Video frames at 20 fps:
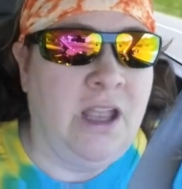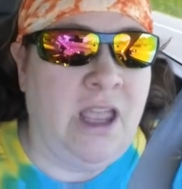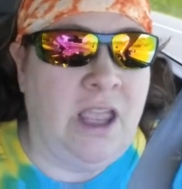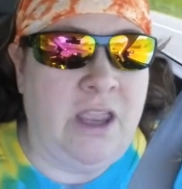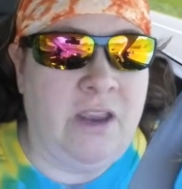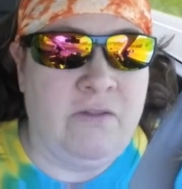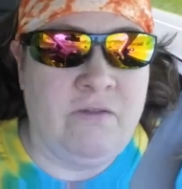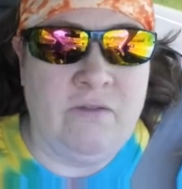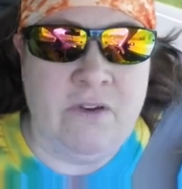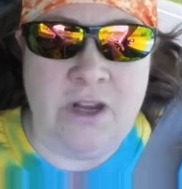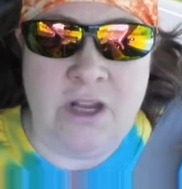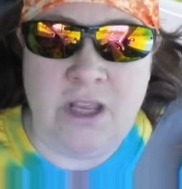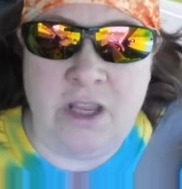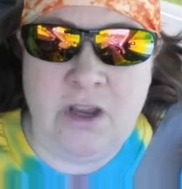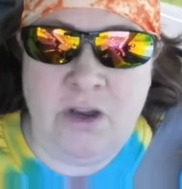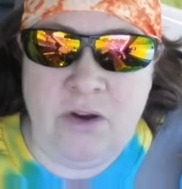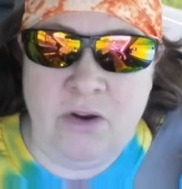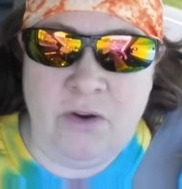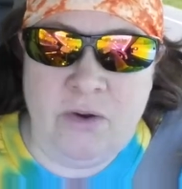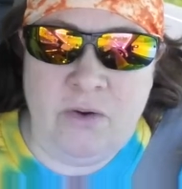a
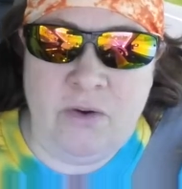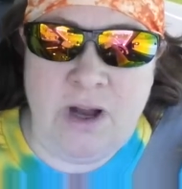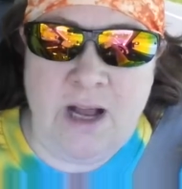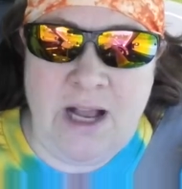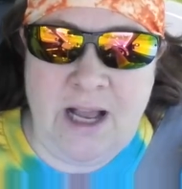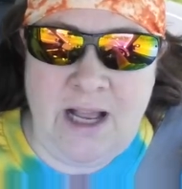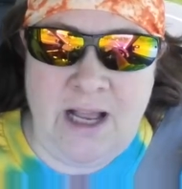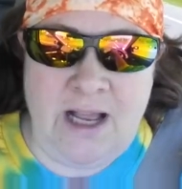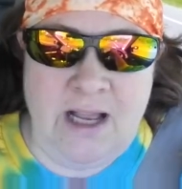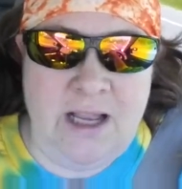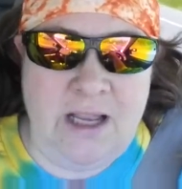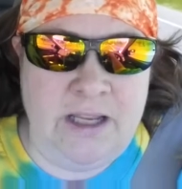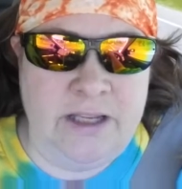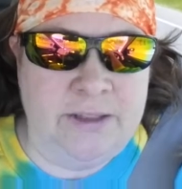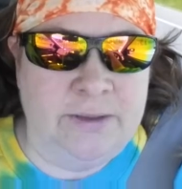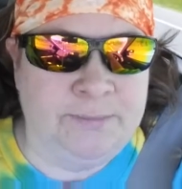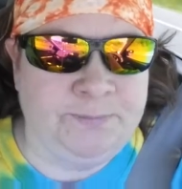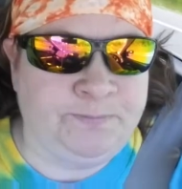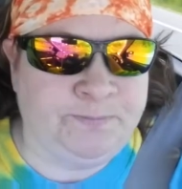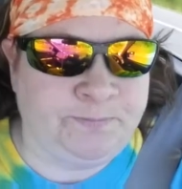video
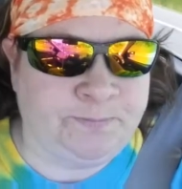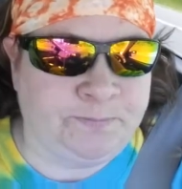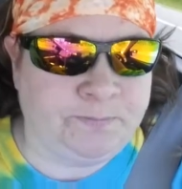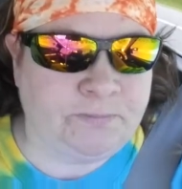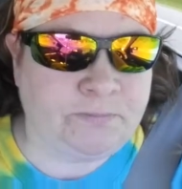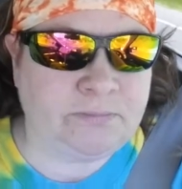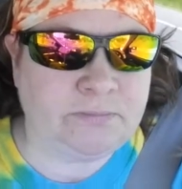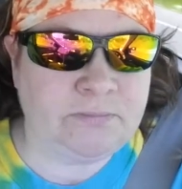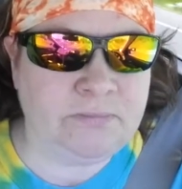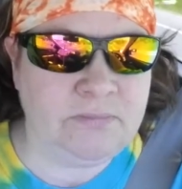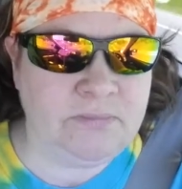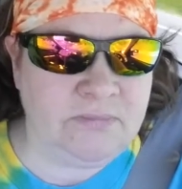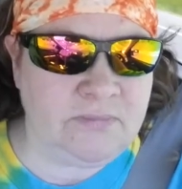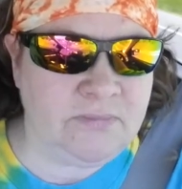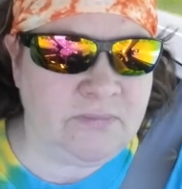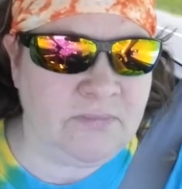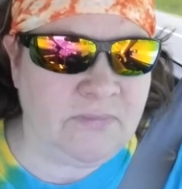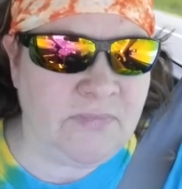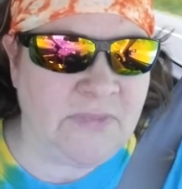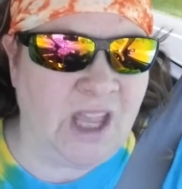on
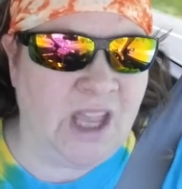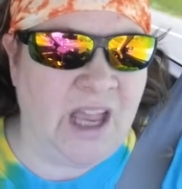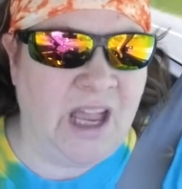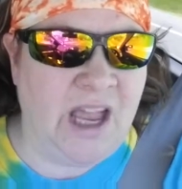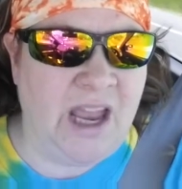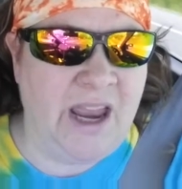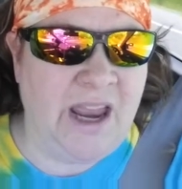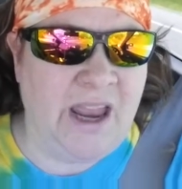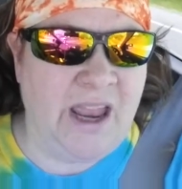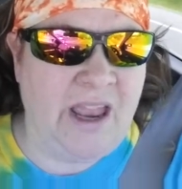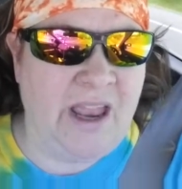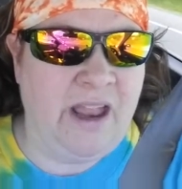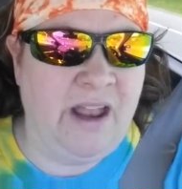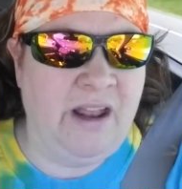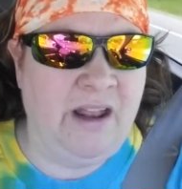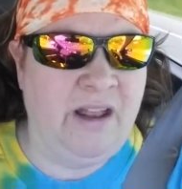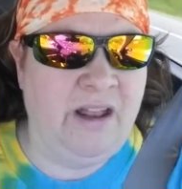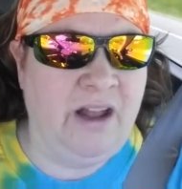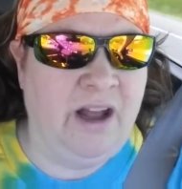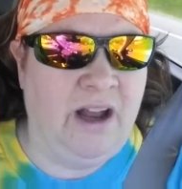a,
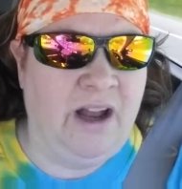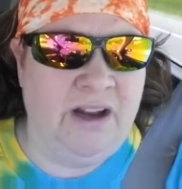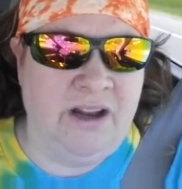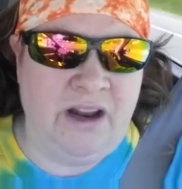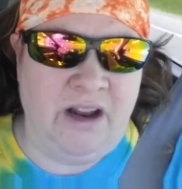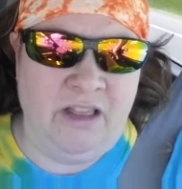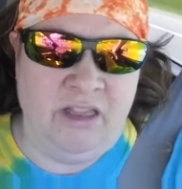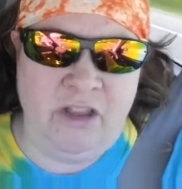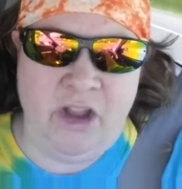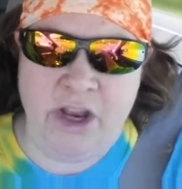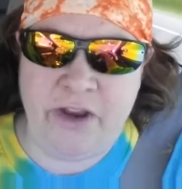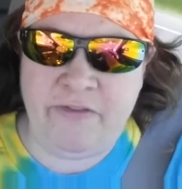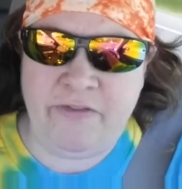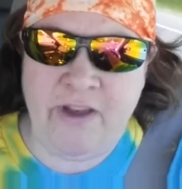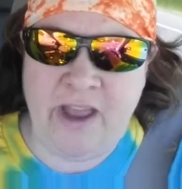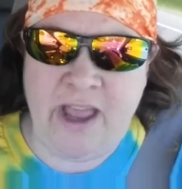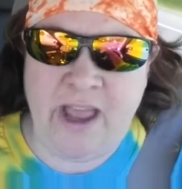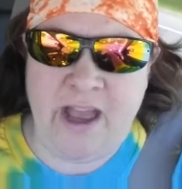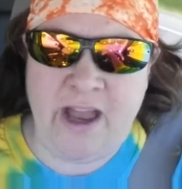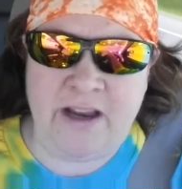uh, a life
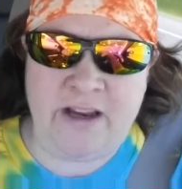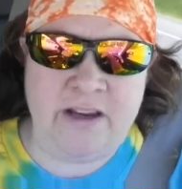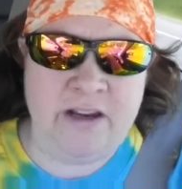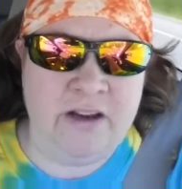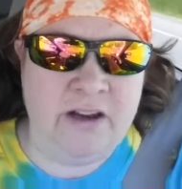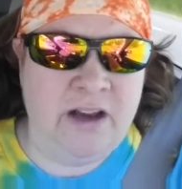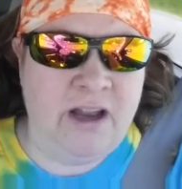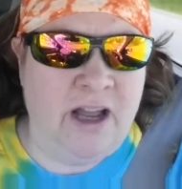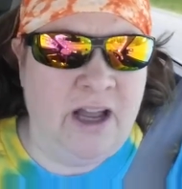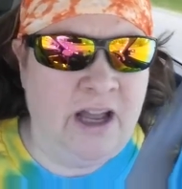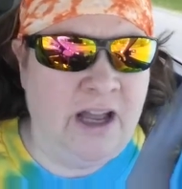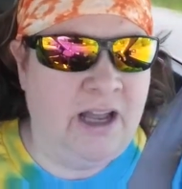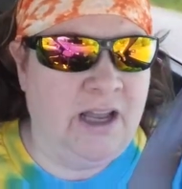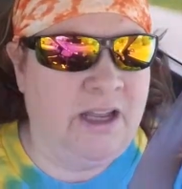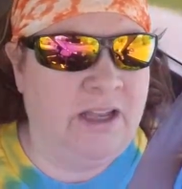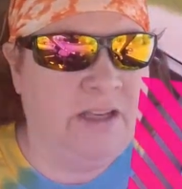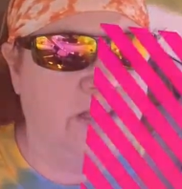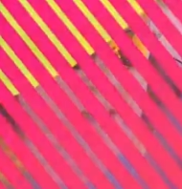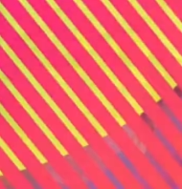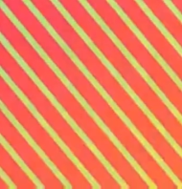hack
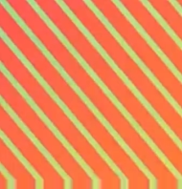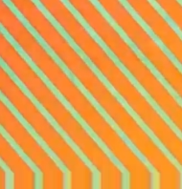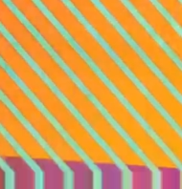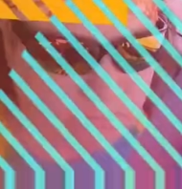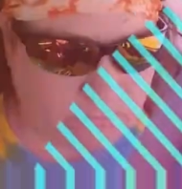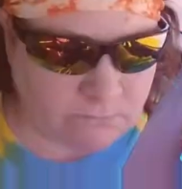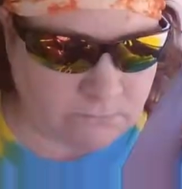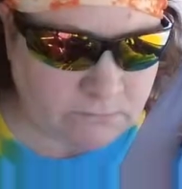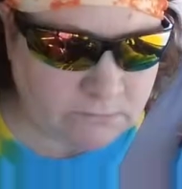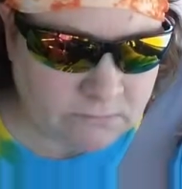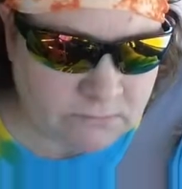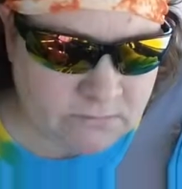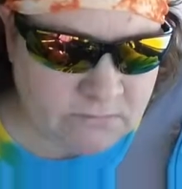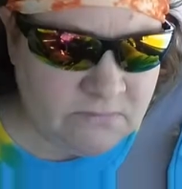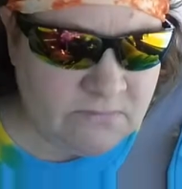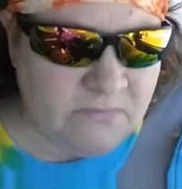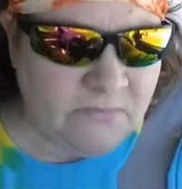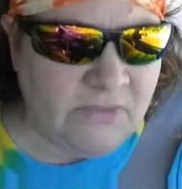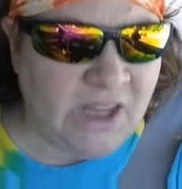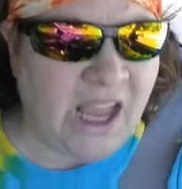on
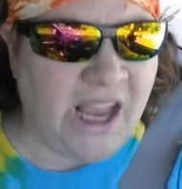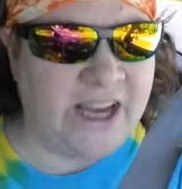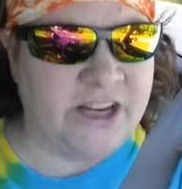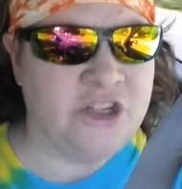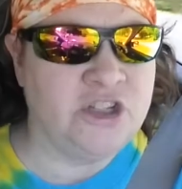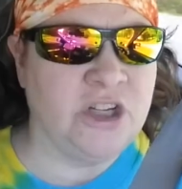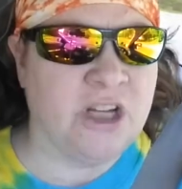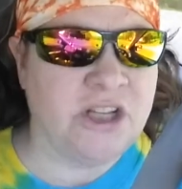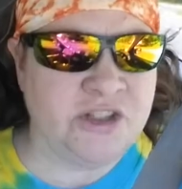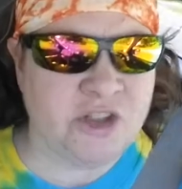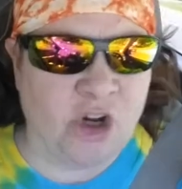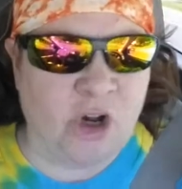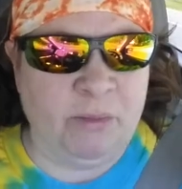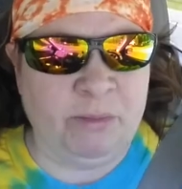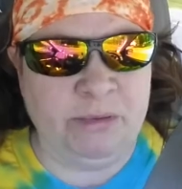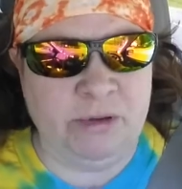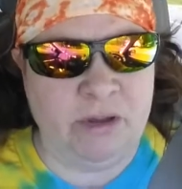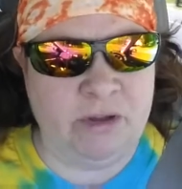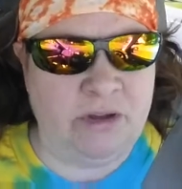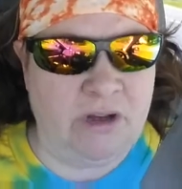I just
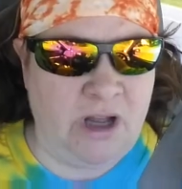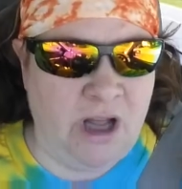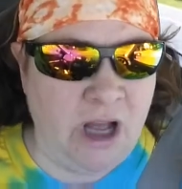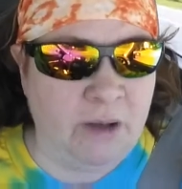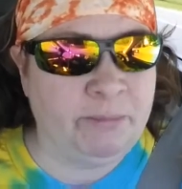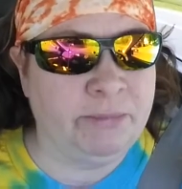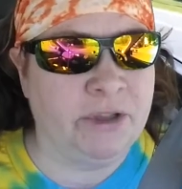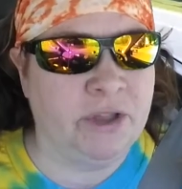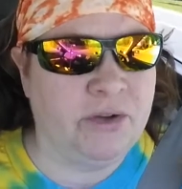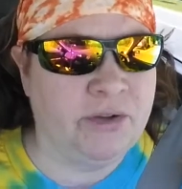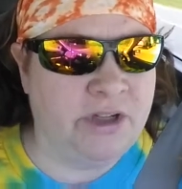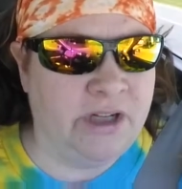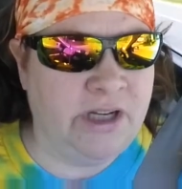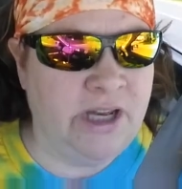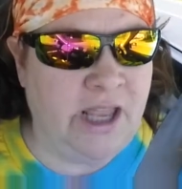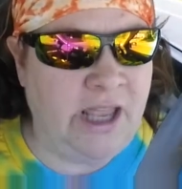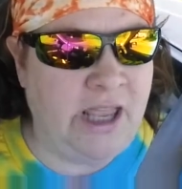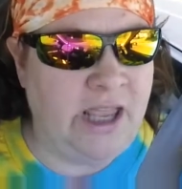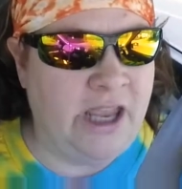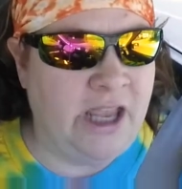uplo
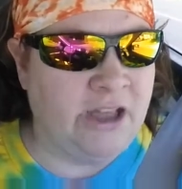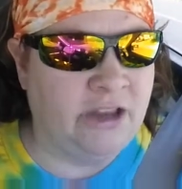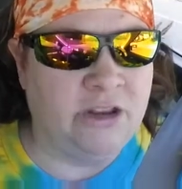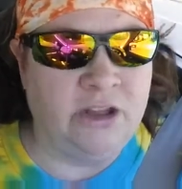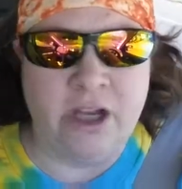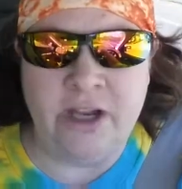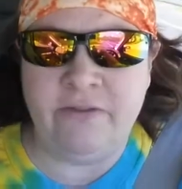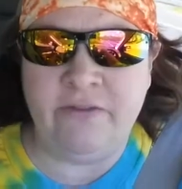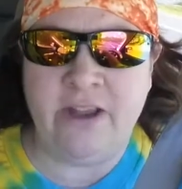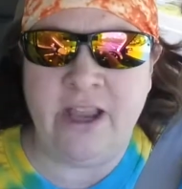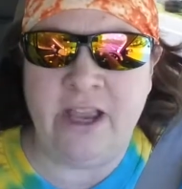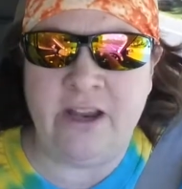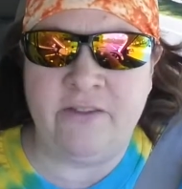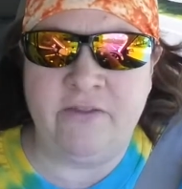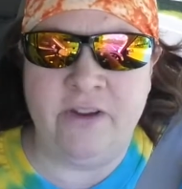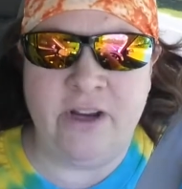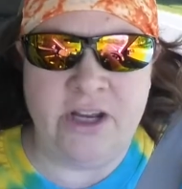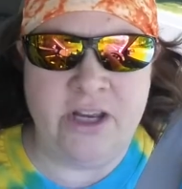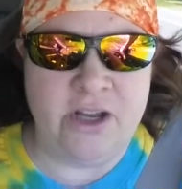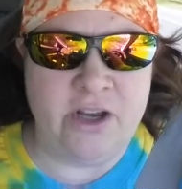uploaded a life hack
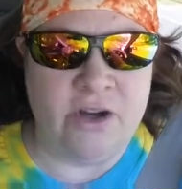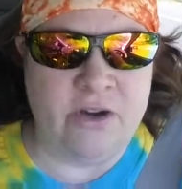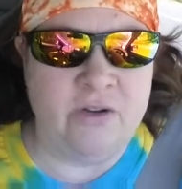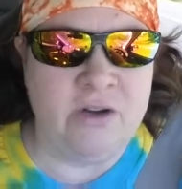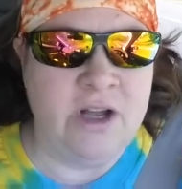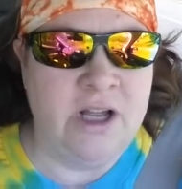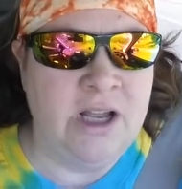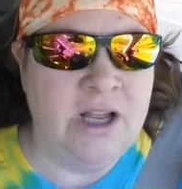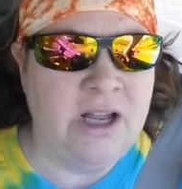video,